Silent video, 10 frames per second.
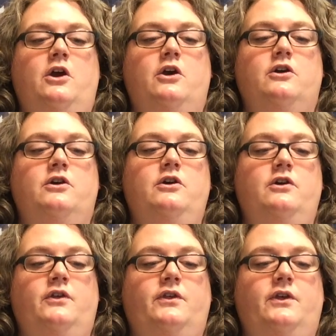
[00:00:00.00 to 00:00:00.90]

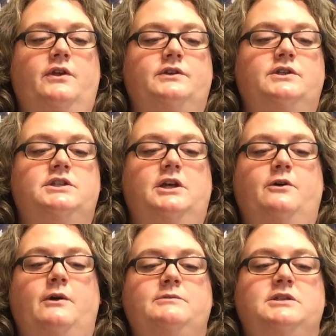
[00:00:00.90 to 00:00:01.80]
earth. So
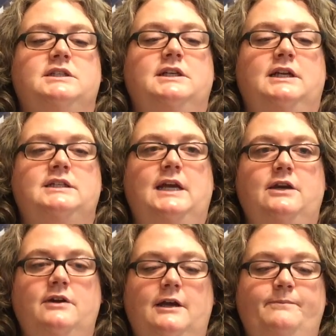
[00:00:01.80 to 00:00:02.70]
I'm just going to
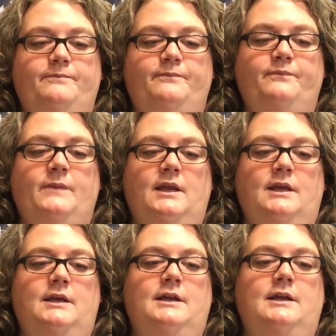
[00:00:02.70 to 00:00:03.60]
tear up
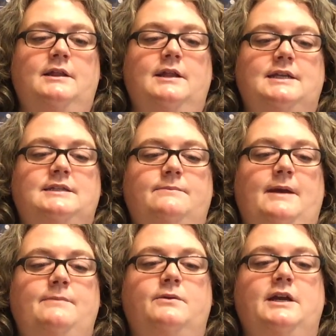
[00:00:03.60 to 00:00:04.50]
lots of
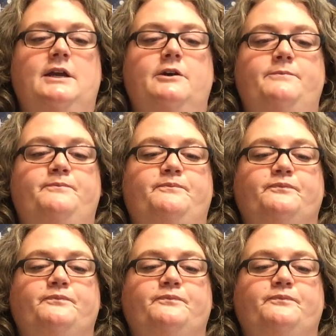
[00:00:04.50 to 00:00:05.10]
paper here.